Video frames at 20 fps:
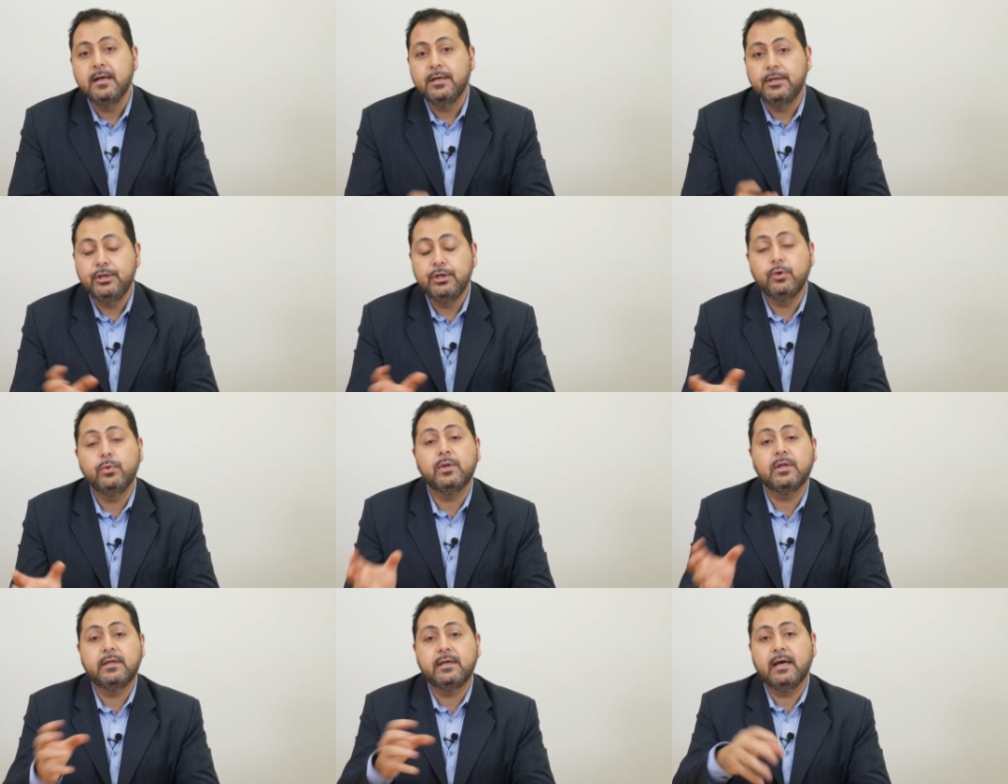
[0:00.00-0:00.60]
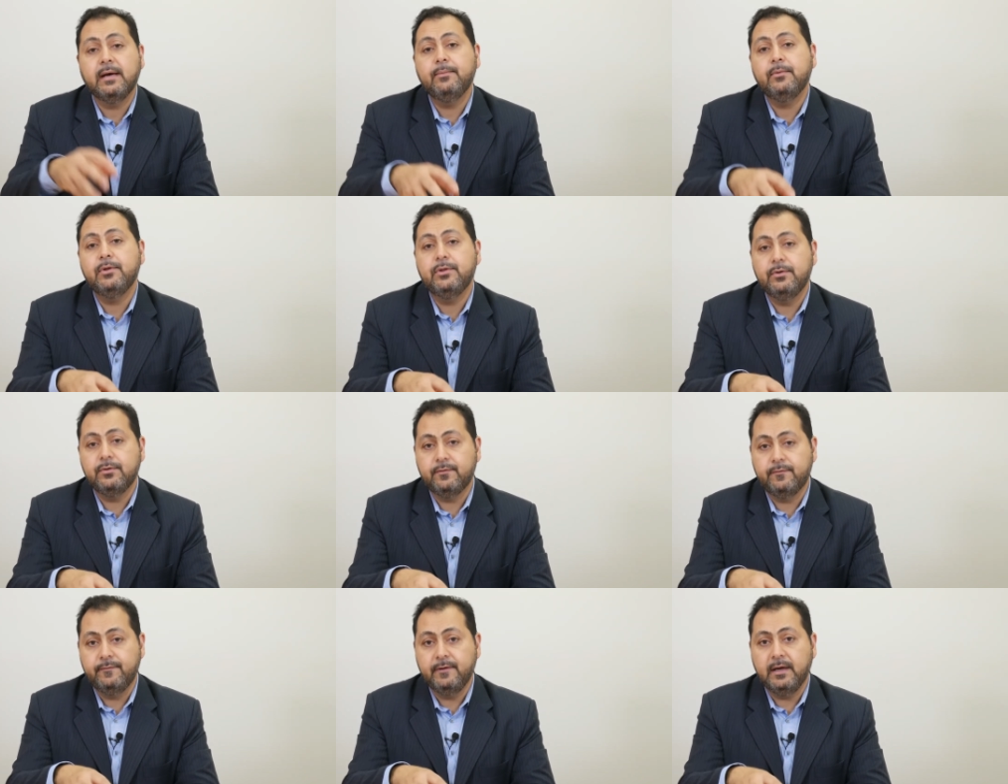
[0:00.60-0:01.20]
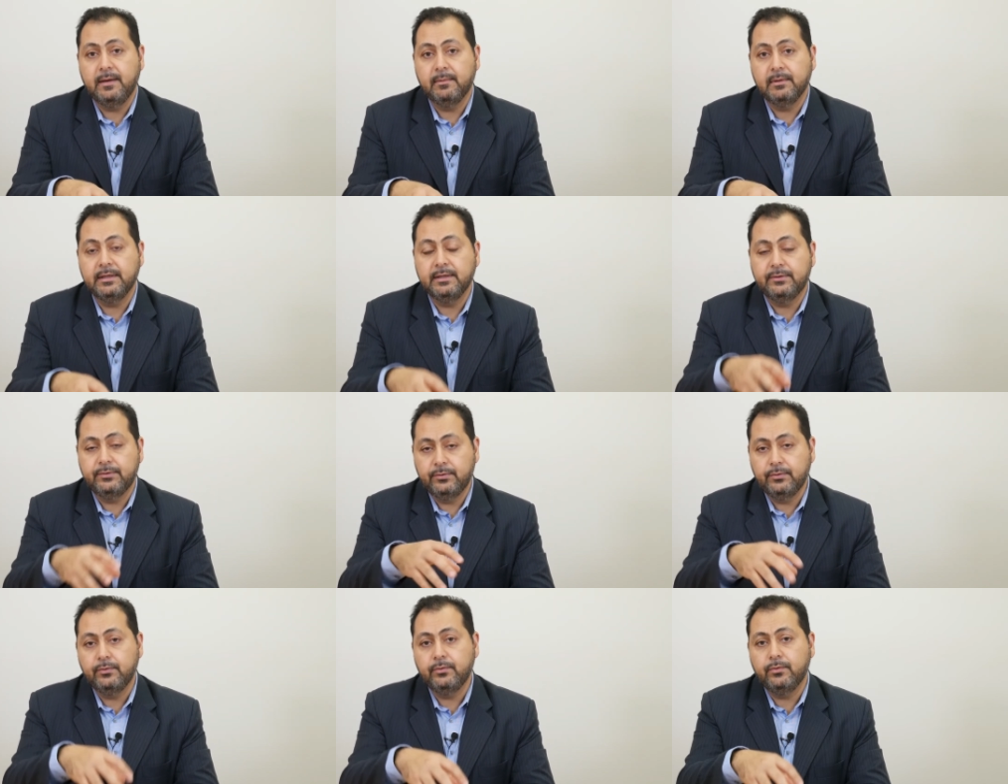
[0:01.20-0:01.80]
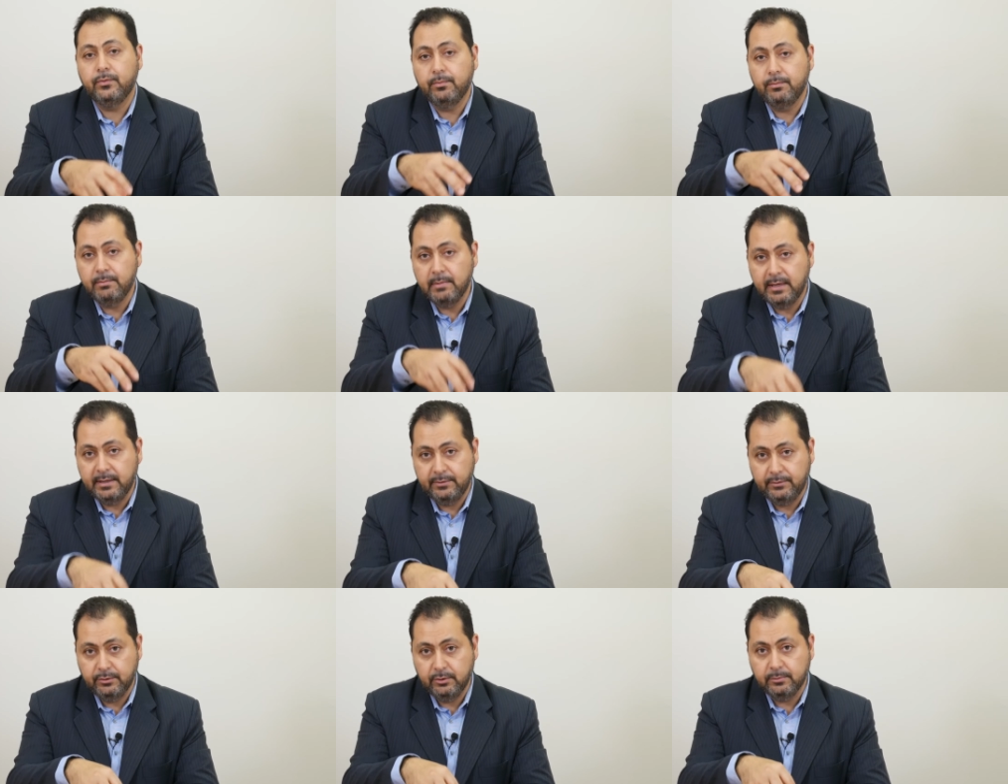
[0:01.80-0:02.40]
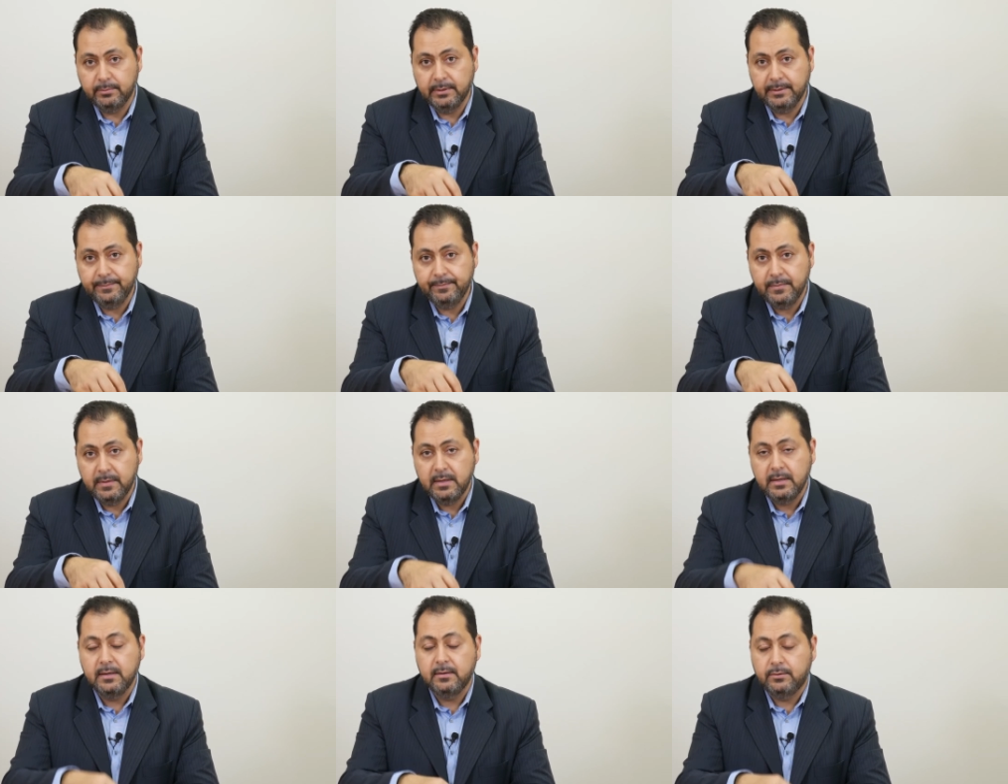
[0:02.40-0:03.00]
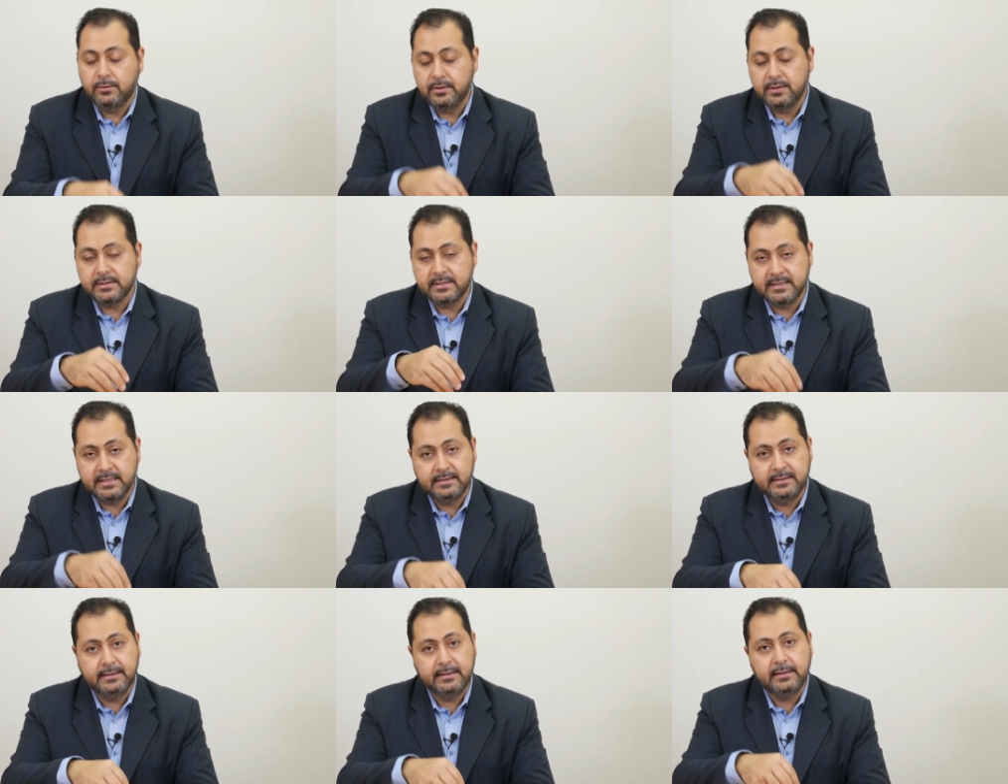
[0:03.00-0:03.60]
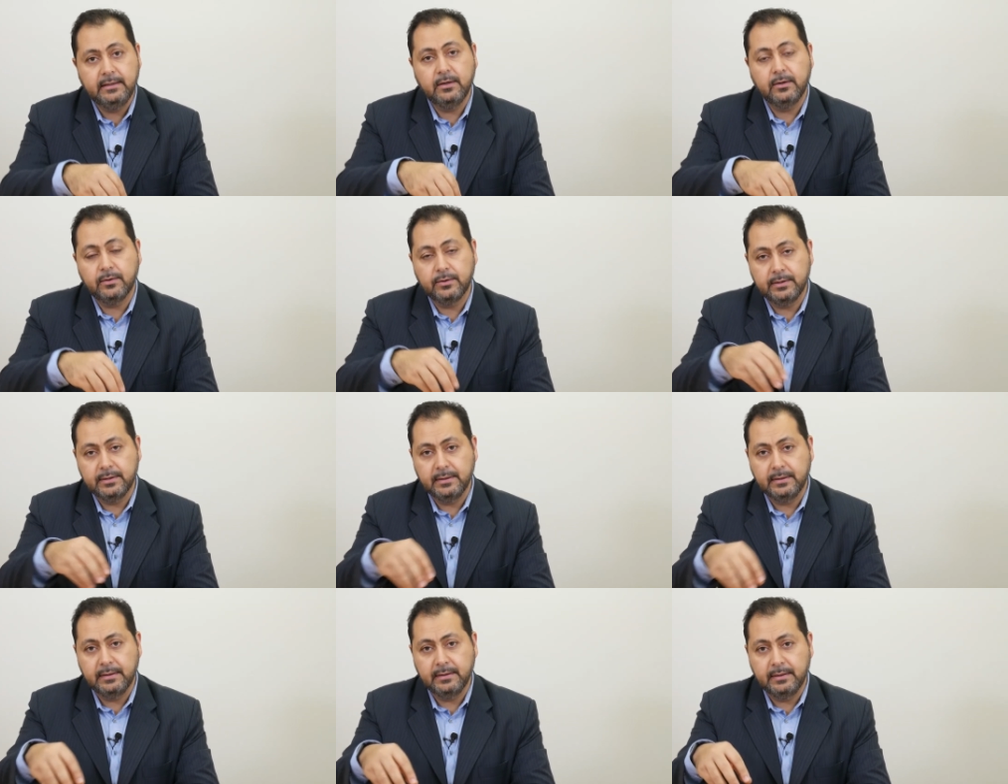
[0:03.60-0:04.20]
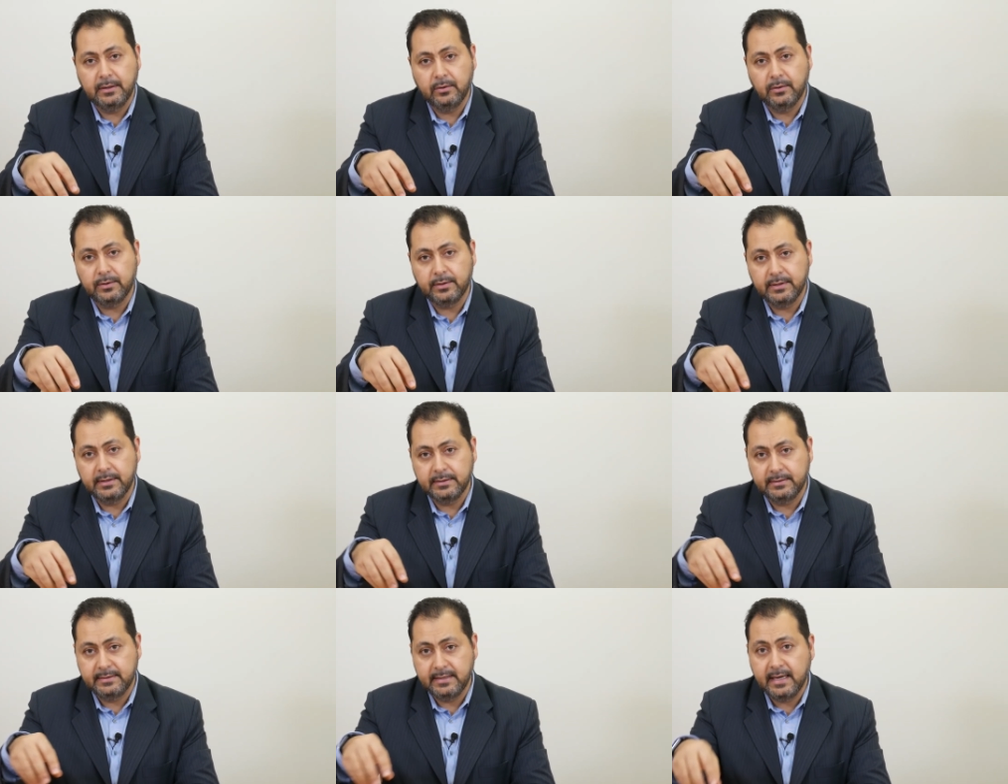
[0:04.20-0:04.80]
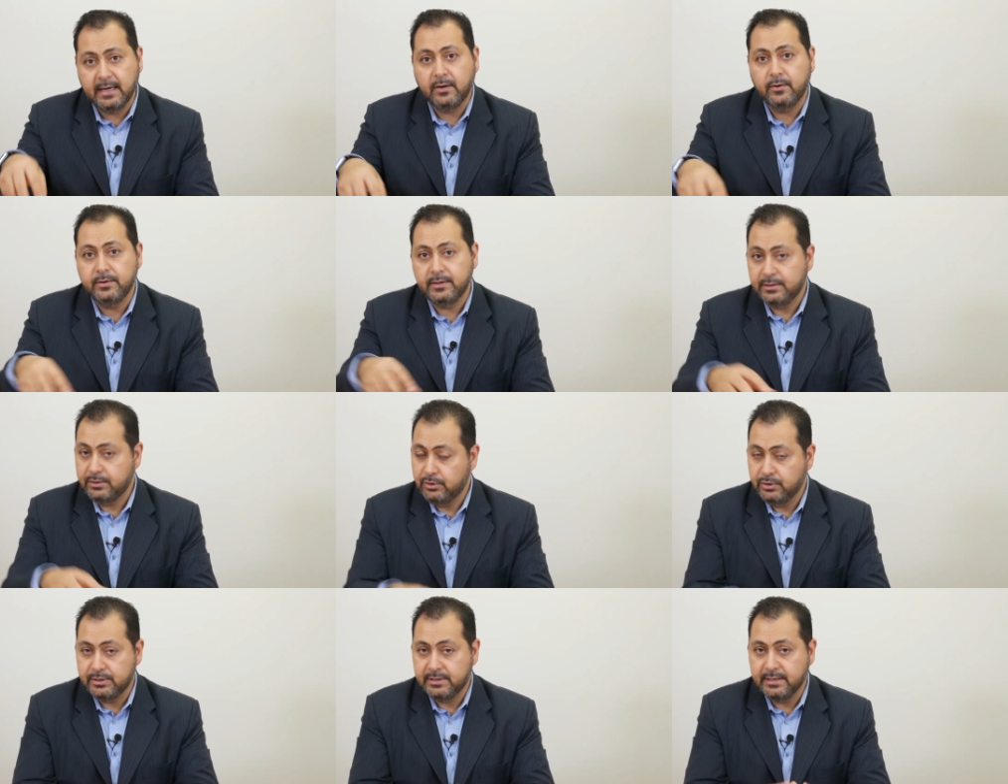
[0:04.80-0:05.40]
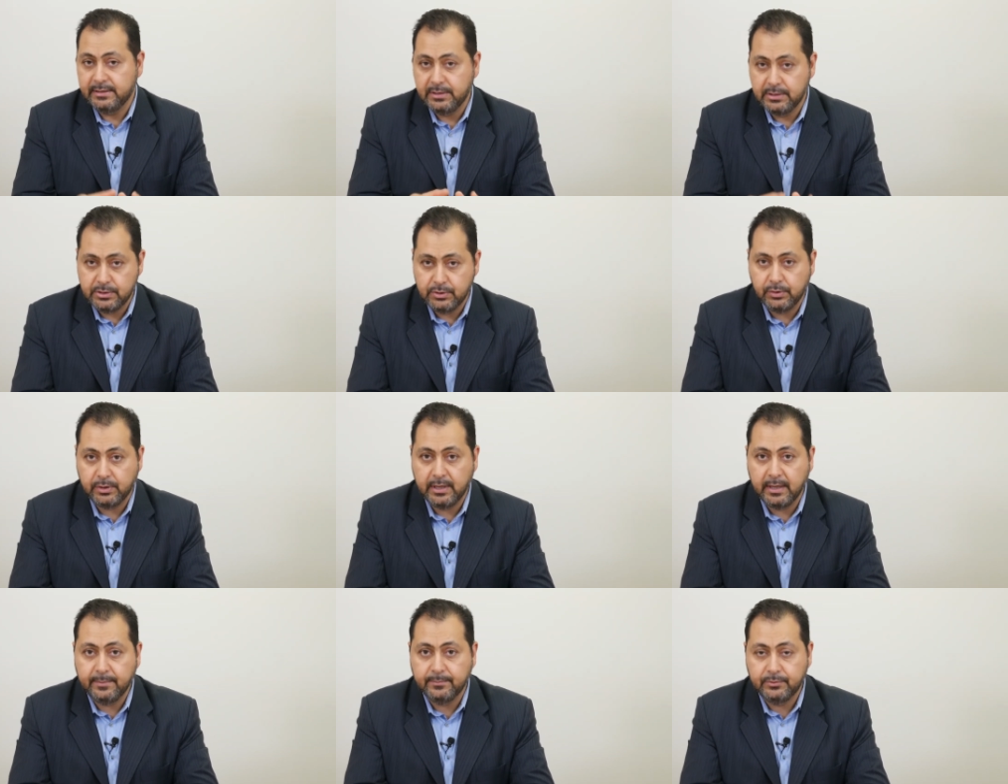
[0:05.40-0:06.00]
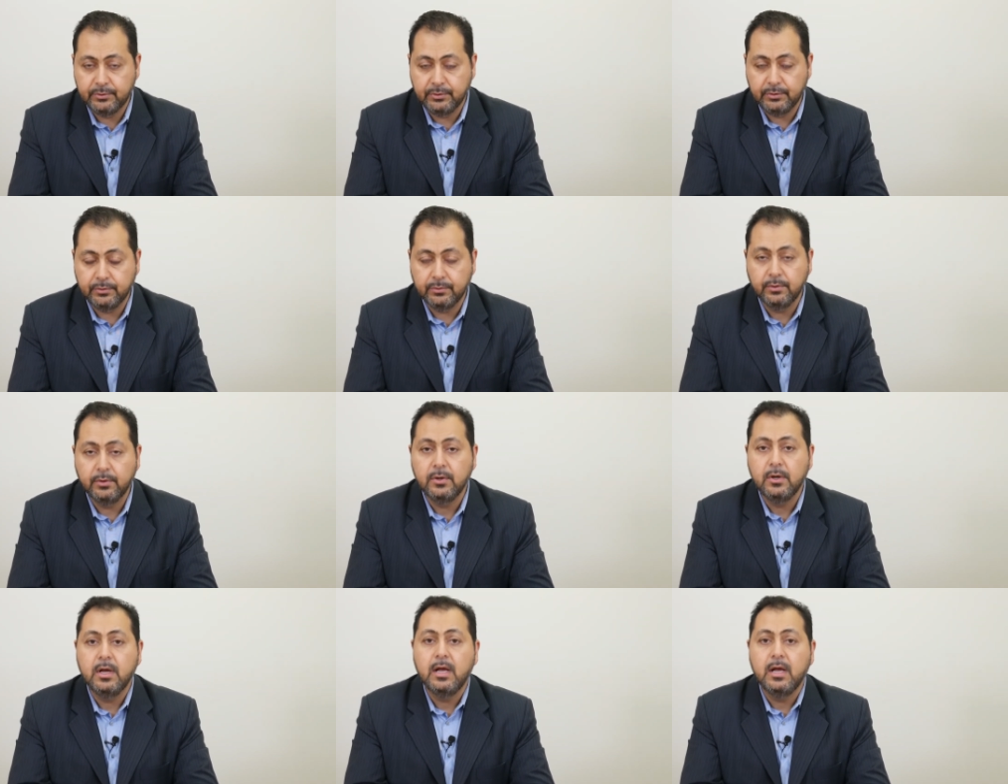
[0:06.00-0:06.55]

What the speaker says: You will come with your family to Manitoba, to the city or the town that you said that you come to,